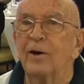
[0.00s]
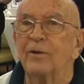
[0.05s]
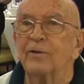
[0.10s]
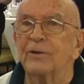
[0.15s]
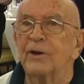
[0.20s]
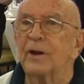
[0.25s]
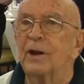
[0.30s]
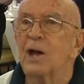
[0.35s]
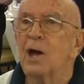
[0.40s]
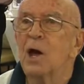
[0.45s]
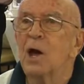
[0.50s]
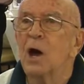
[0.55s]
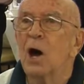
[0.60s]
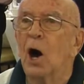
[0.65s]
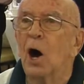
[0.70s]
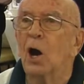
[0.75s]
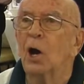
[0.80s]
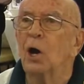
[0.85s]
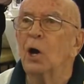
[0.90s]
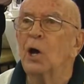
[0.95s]
he said,
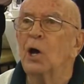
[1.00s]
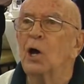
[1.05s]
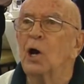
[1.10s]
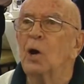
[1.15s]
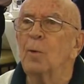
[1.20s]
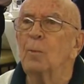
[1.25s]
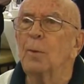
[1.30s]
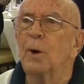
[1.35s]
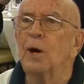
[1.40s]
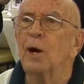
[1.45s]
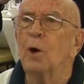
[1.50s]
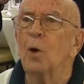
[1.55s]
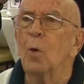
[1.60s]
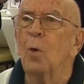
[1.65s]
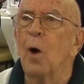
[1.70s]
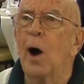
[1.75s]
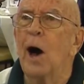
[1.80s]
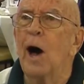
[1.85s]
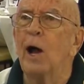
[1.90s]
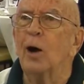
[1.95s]
a little bit of
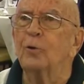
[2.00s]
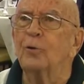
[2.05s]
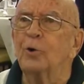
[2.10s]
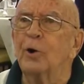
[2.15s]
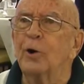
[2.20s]
wild